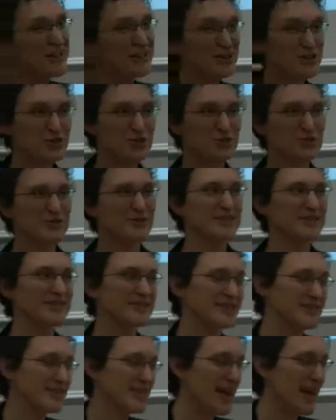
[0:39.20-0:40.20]
issues
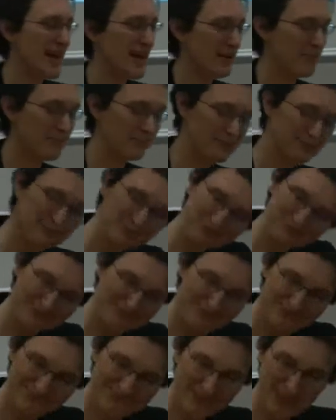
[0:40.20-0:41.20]
that
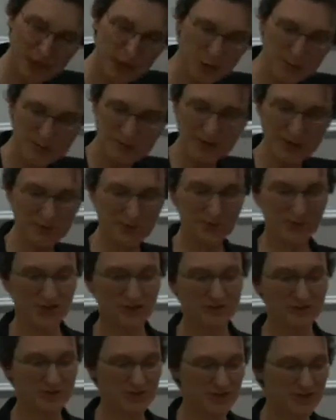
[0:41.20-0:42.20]
comes up,
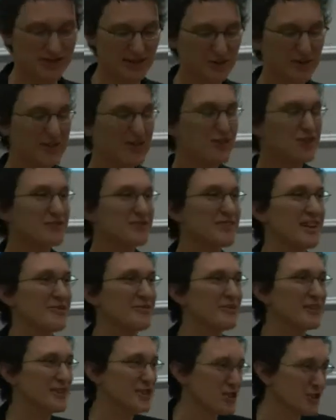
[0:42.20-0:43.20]
which is the question of
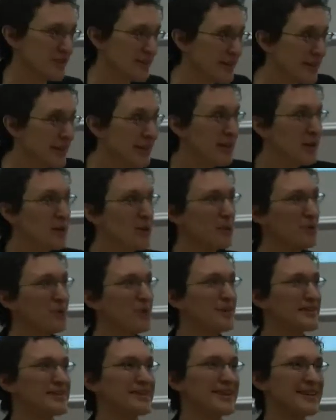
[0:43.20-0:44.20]
definition. What
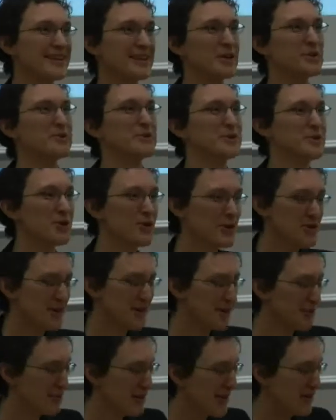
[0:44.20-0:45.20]
exactly are we talking
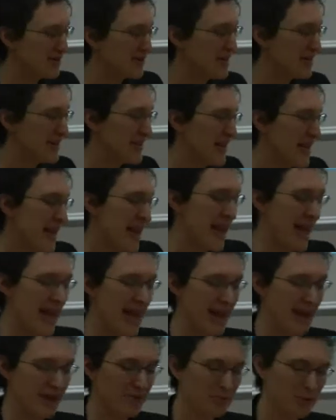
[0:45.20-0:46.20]
about
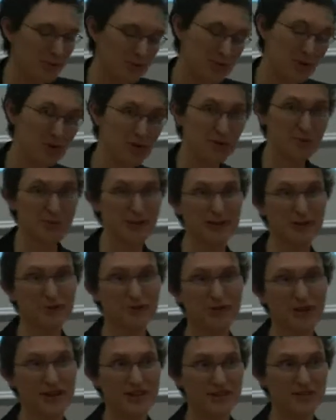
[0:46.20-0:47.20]
when we talk about the
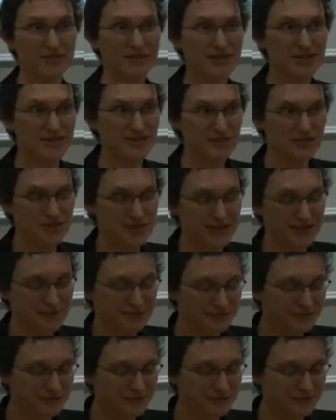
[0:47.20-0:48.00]
creative industries?